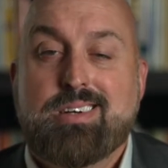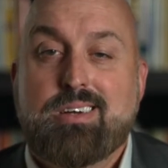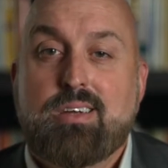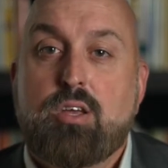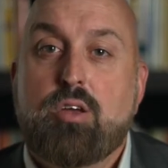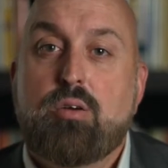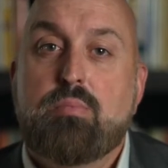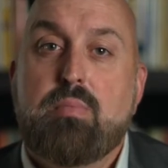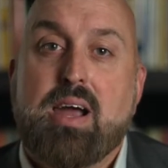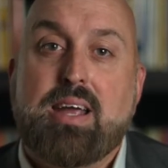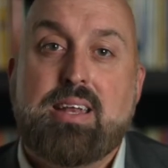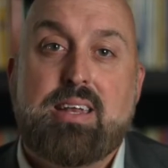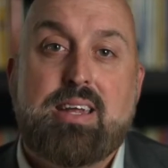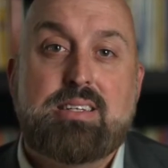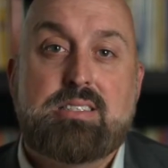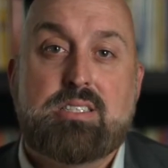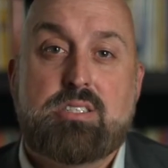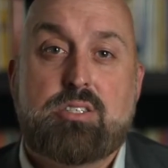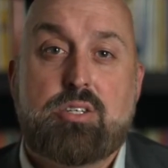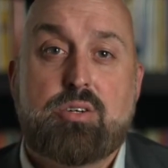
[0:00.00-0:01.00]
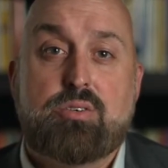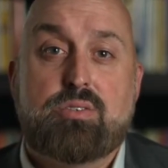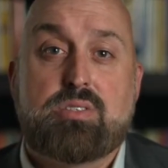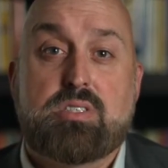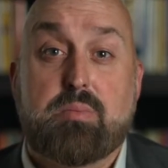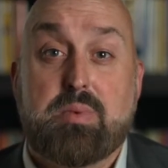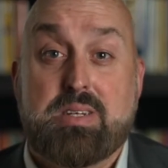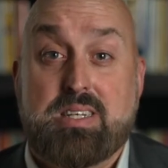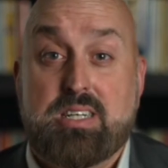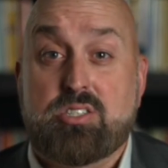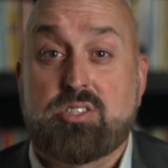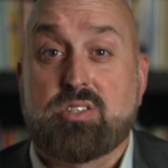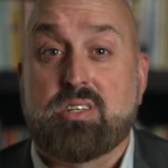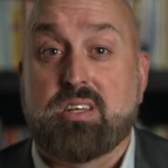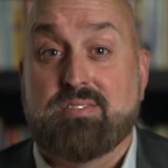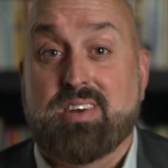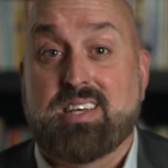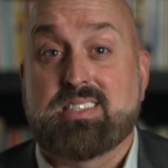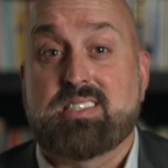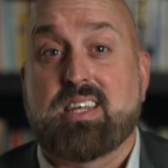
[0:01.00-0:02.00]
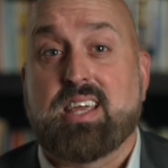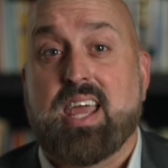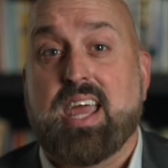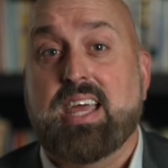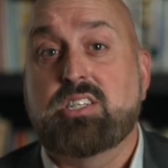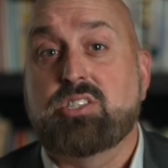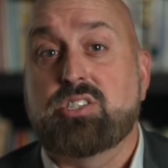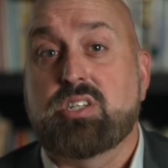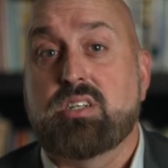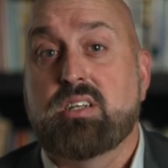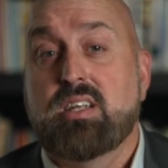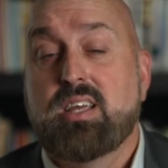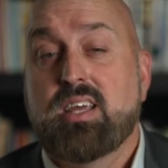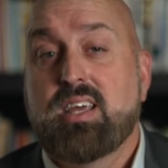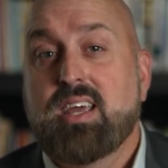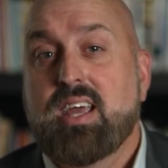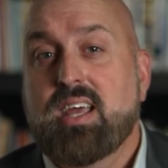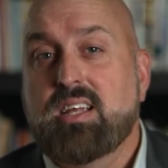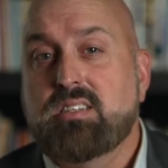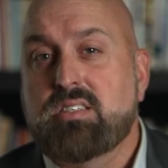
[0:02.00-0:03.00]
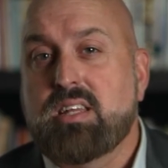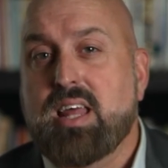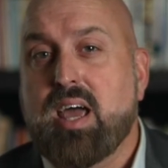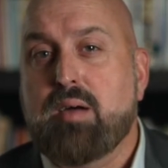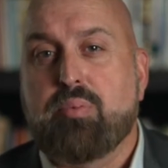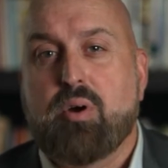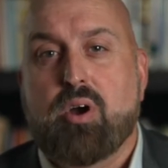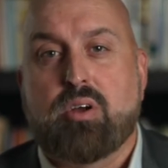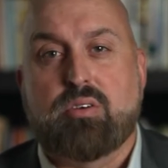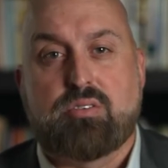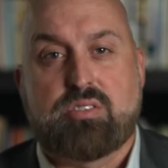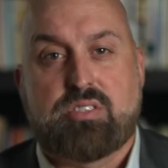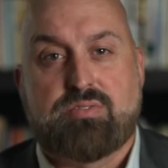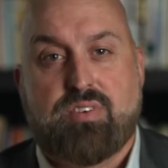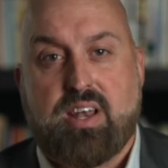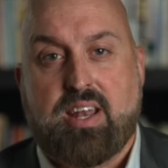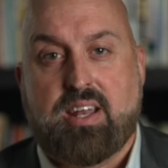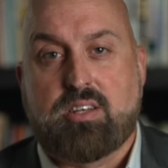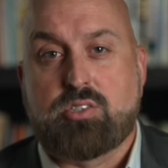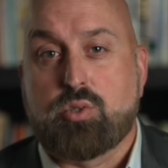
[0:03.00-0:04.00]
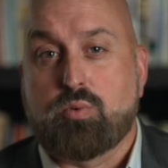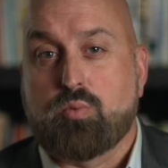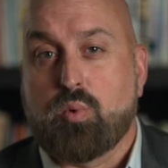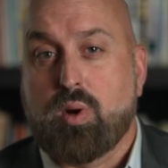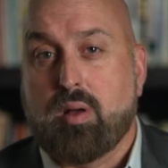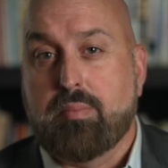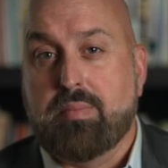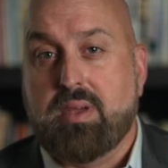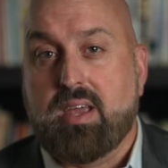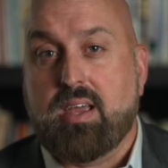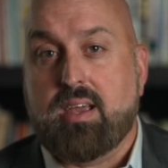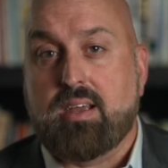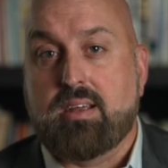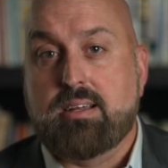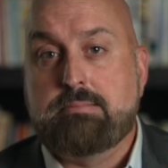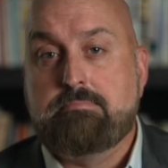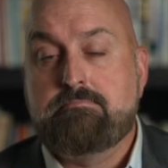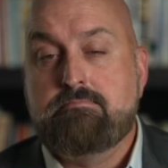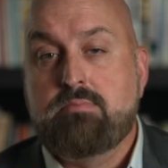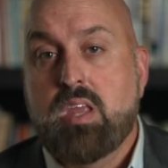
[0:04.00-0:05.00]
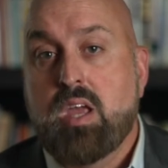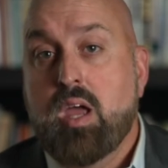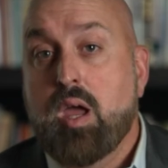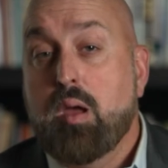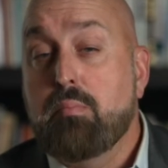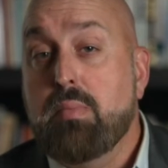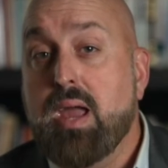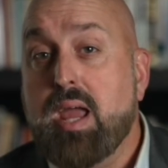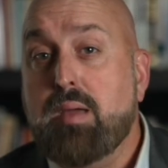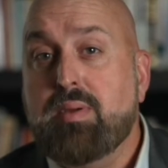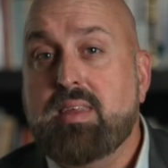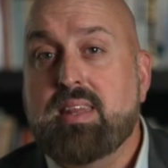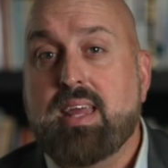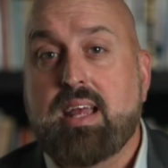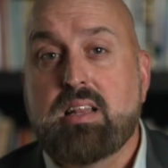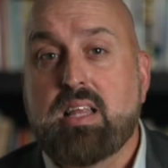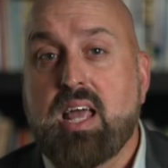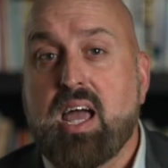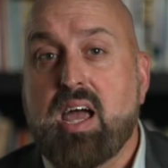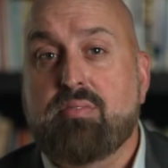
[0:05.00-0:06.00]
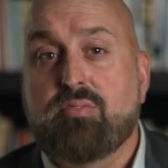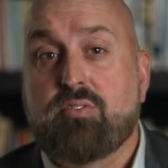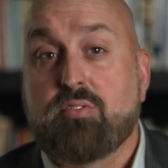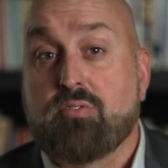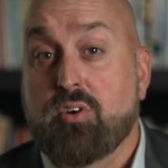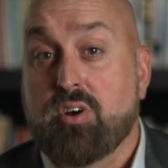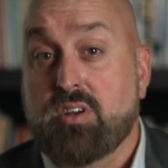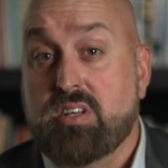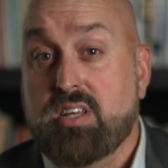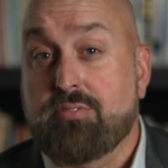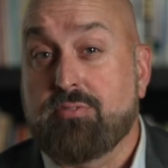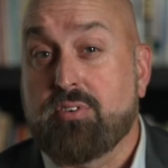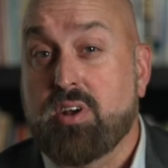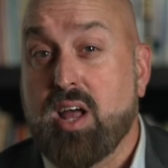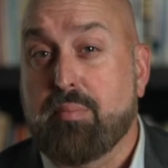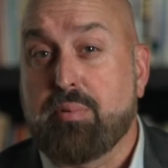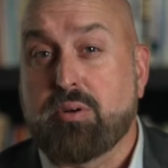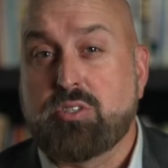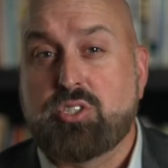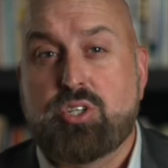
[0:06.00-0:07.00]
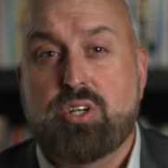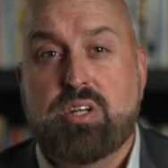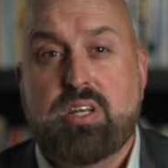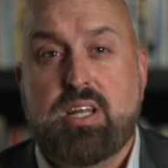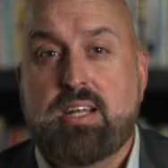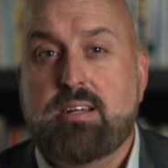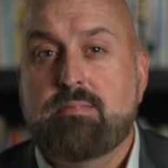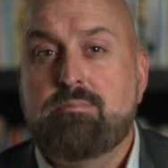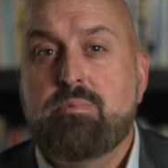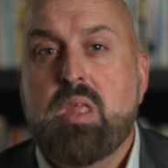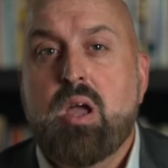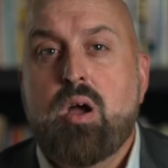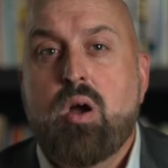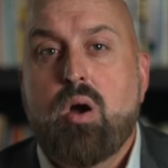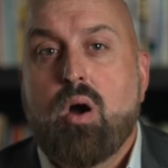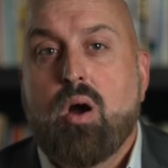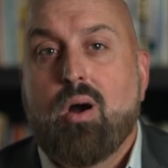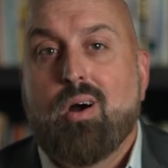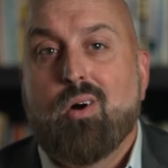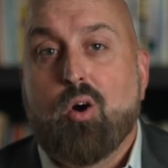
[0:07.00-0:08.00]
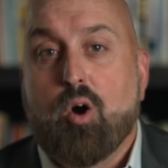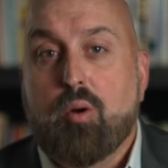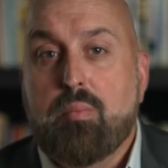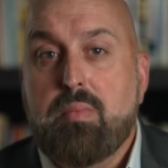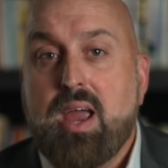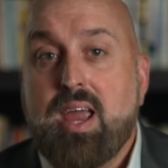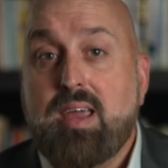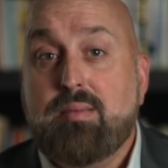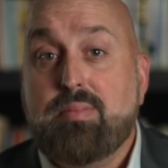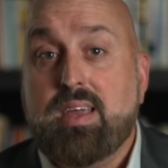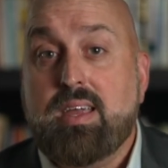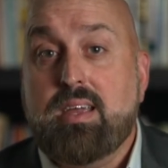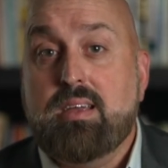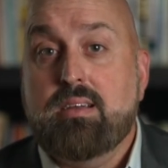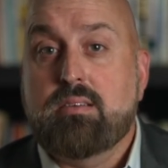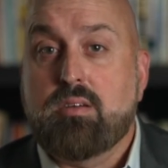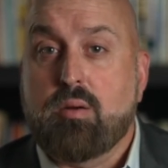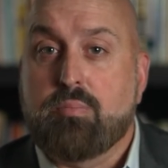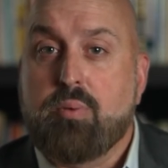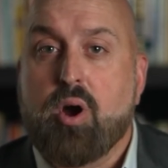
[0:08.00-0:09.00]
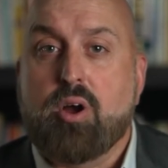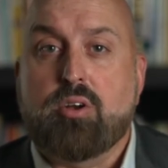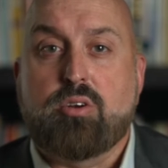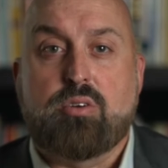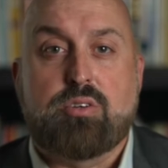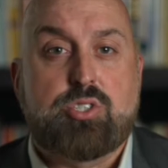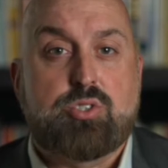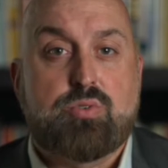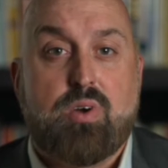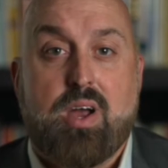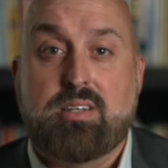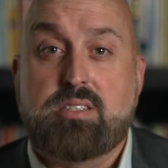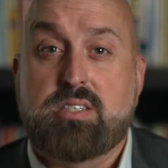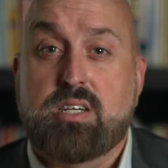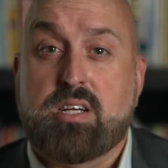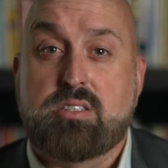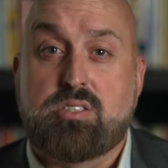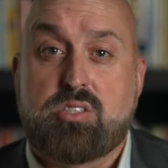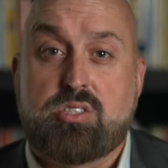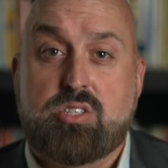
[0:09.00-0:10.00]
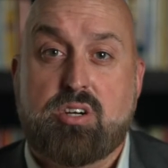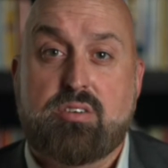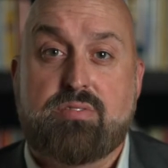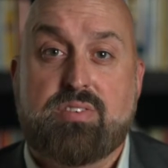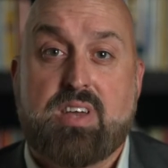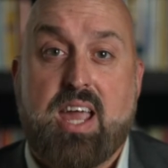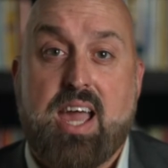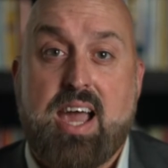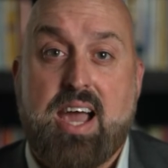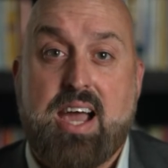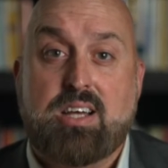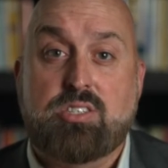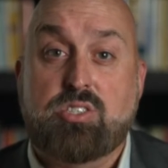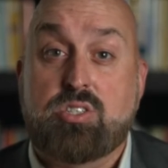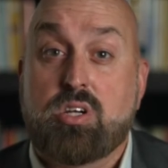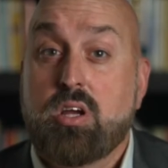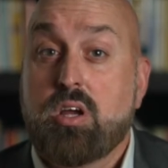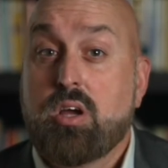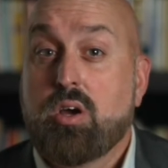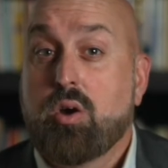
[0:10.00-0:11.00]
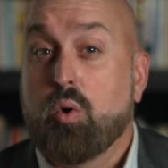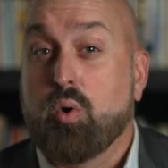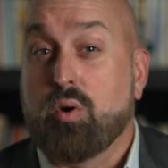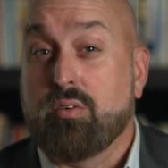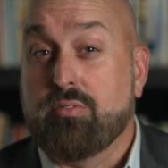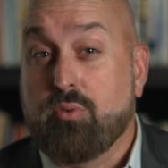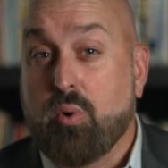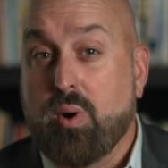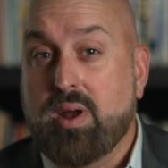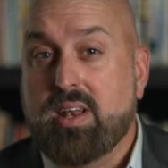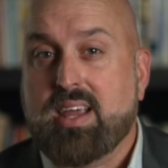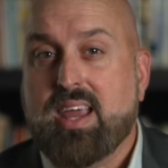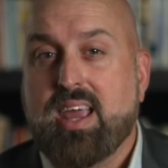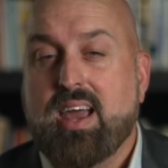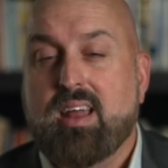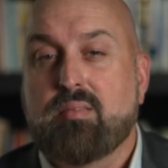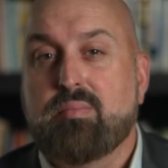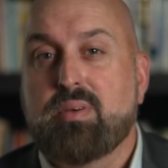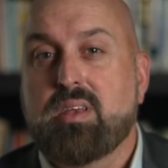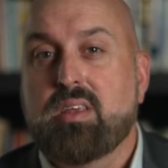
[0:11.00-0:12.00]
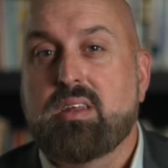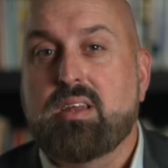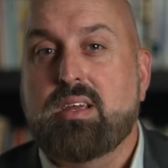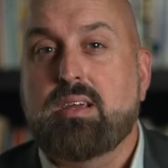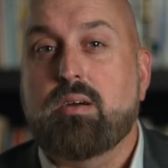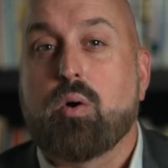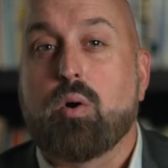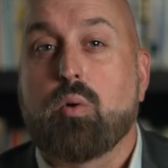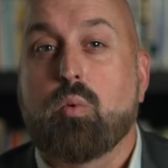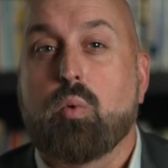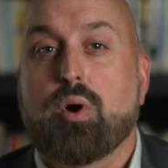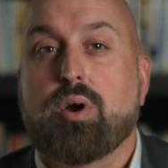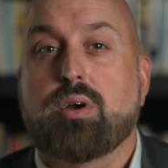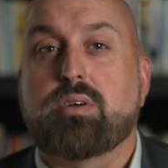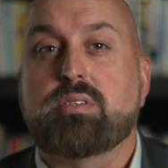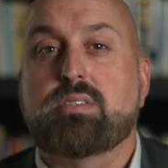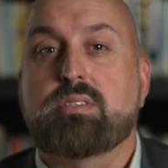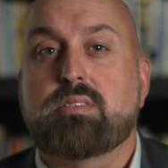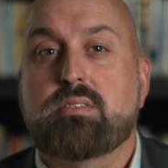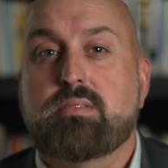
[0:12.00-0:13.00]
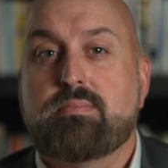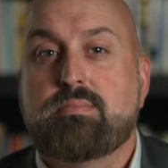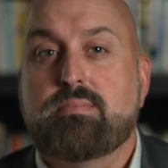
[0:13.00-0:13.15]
you might need to do some additional investigation into that partner's financial well-being. Maybe they left for a different opportunity, or maybe your partner is trying to conserve cash or avoid accountability, or worse.